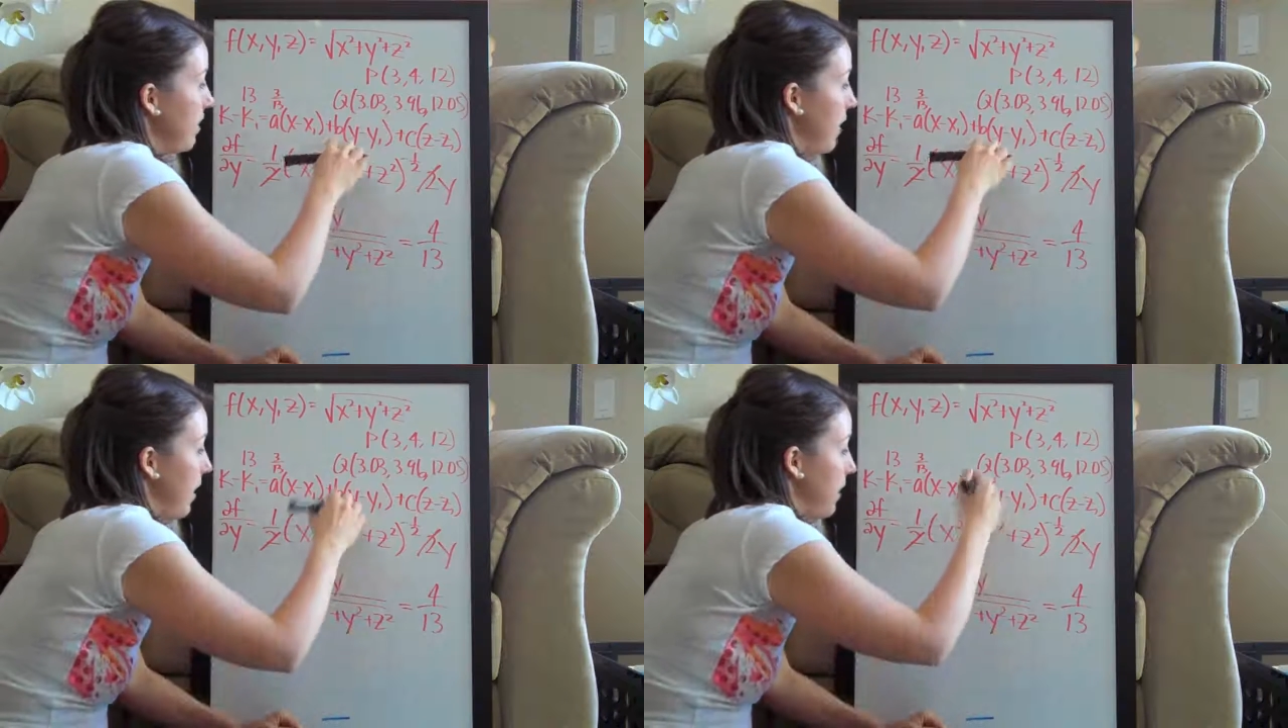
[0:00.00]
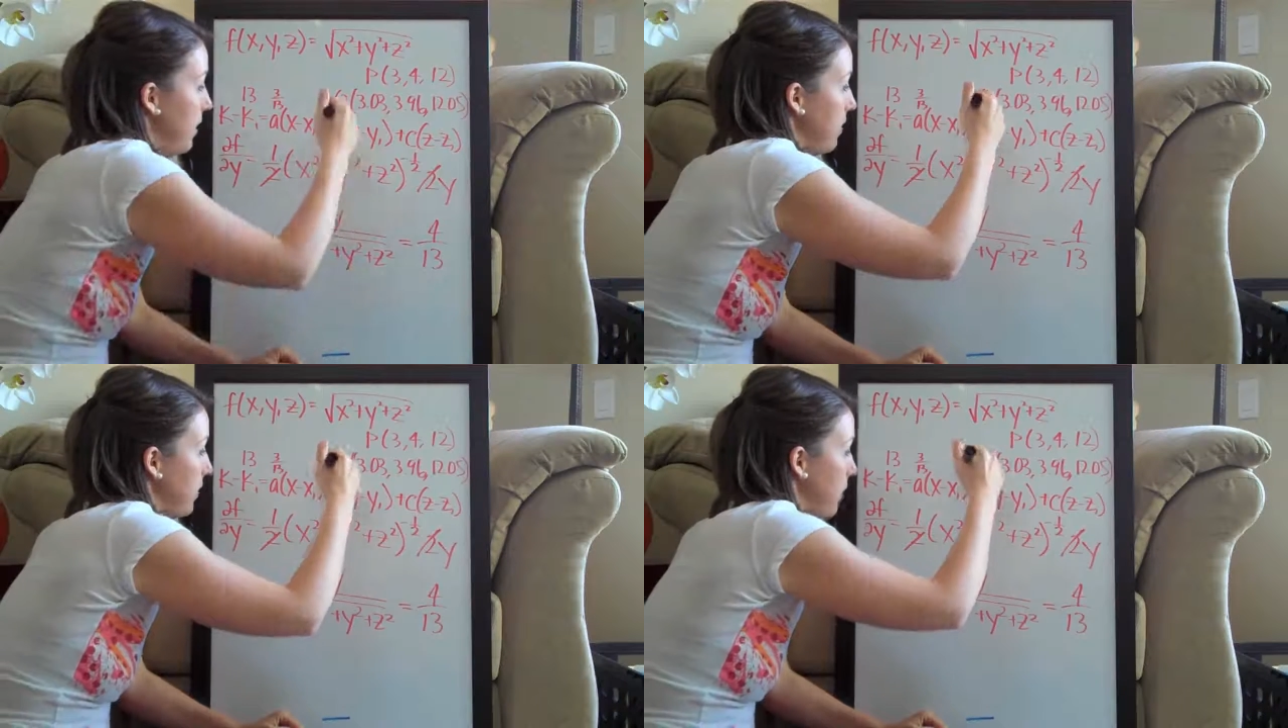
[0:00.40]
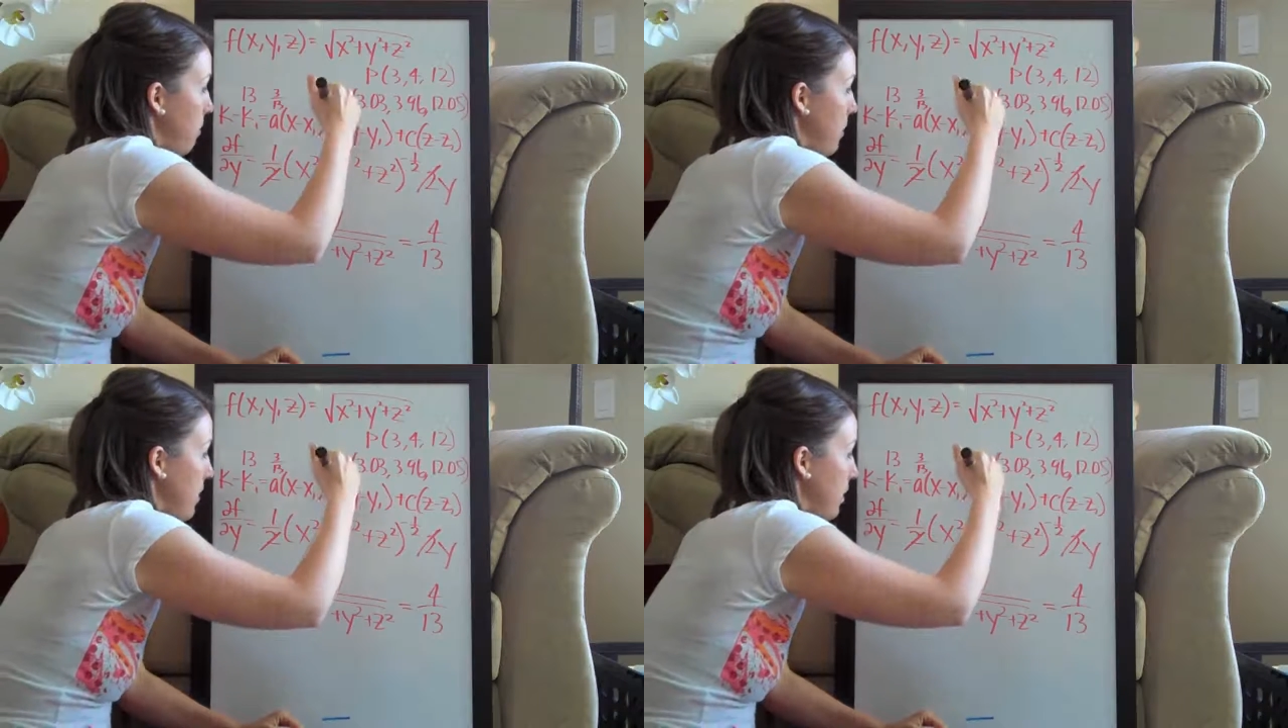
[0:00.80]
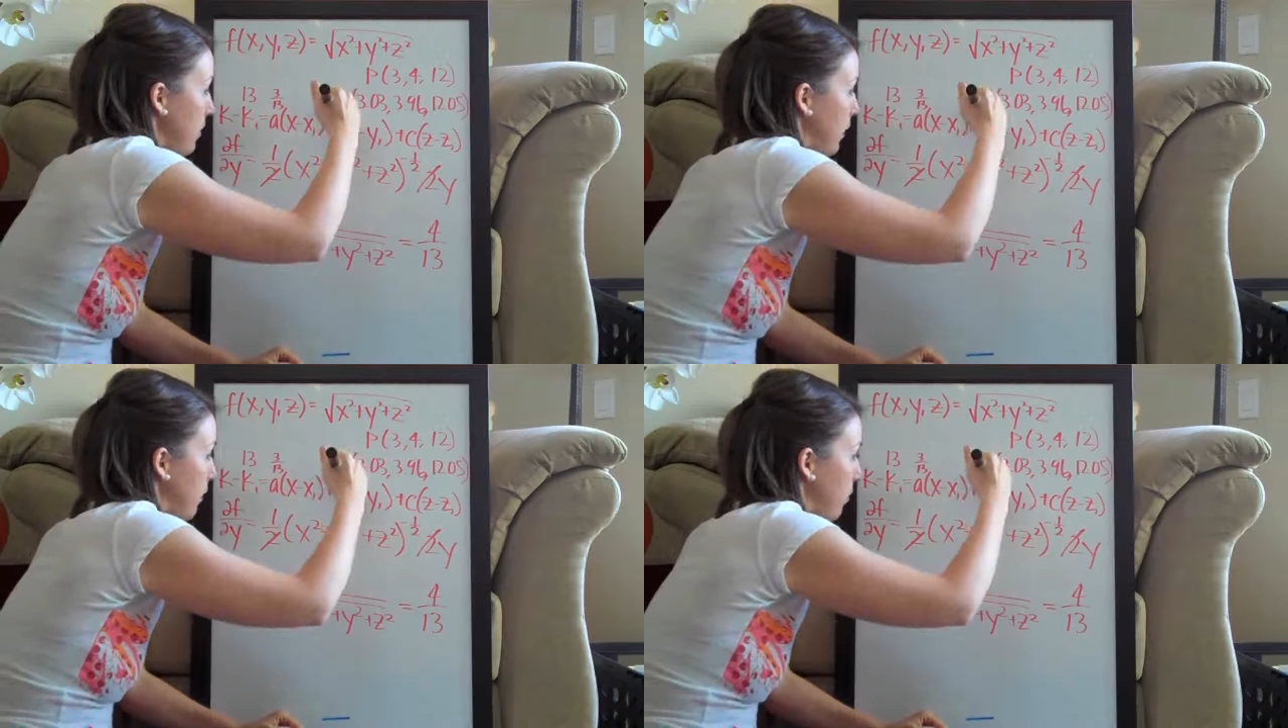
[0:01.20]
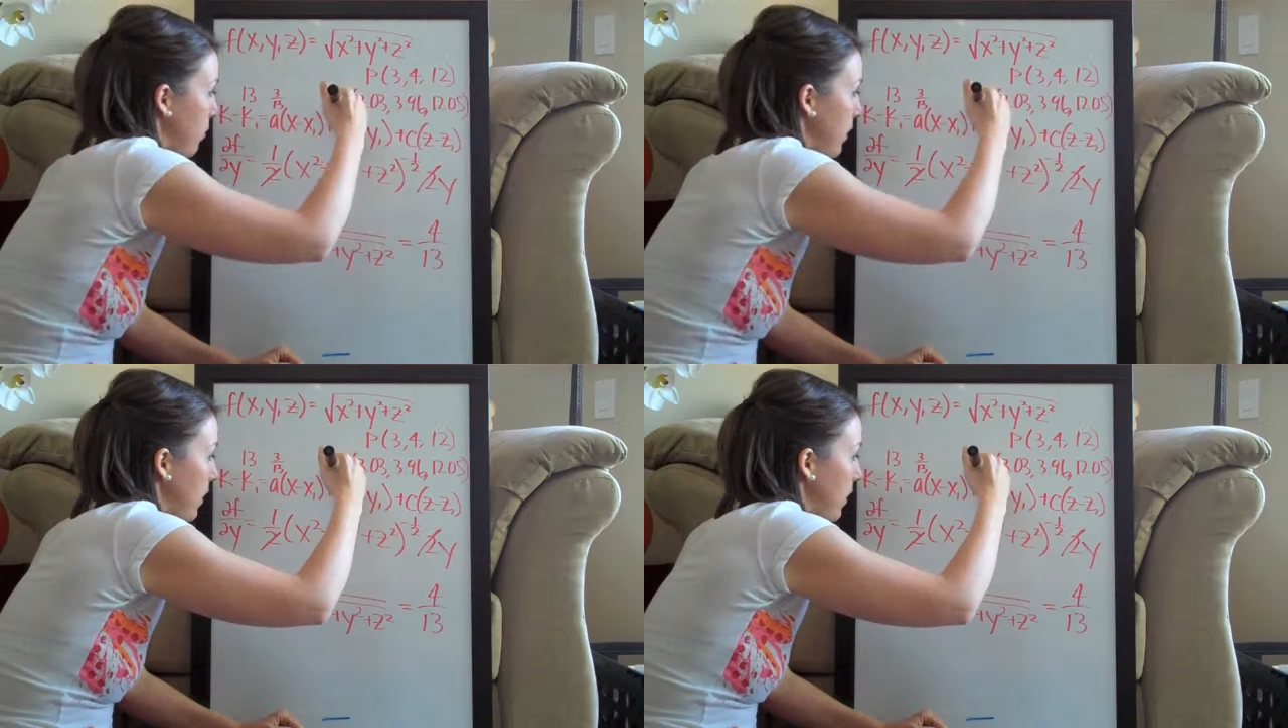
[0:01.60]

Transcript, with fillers: then is going to be, let's go ahead